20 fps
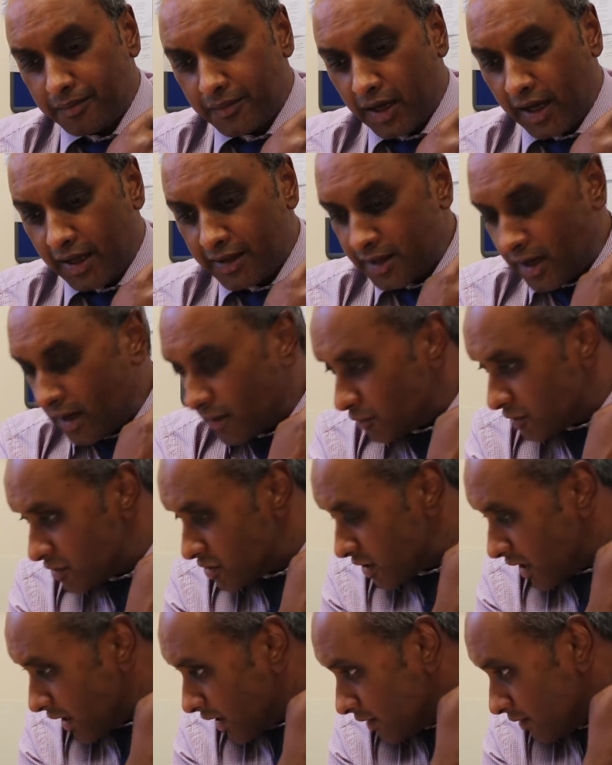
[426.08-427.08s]
And I would
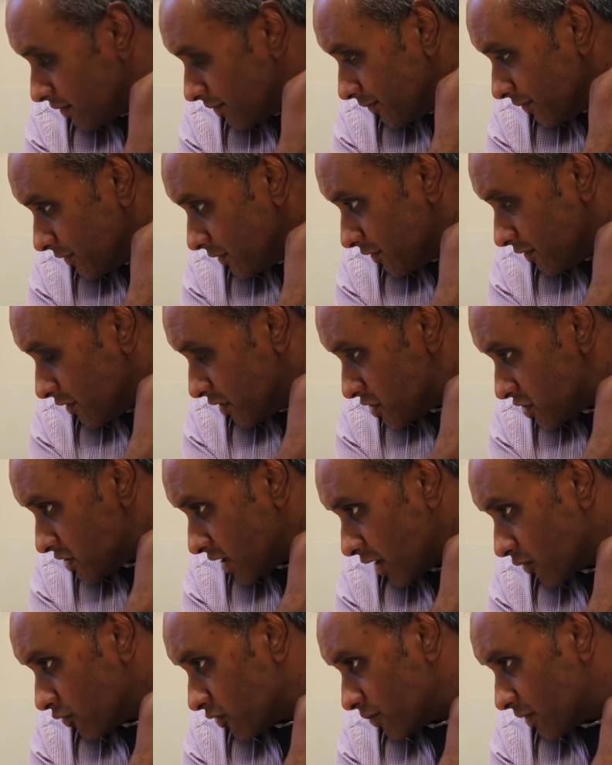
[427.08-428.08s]
say the first
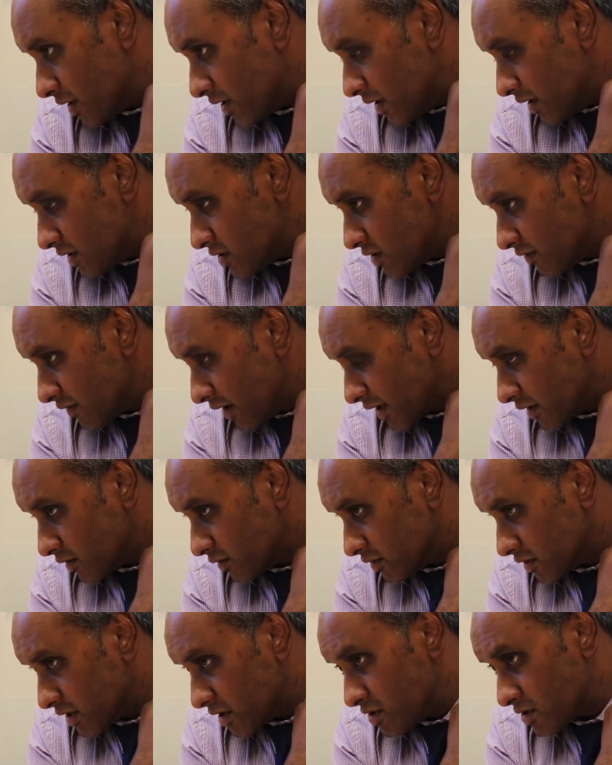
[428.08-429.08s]
site would be a cervical
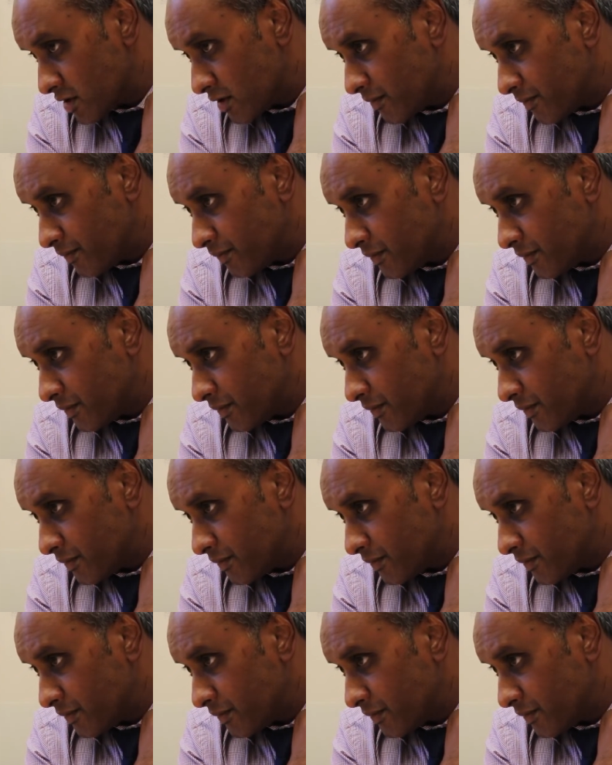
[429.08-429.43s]
disc.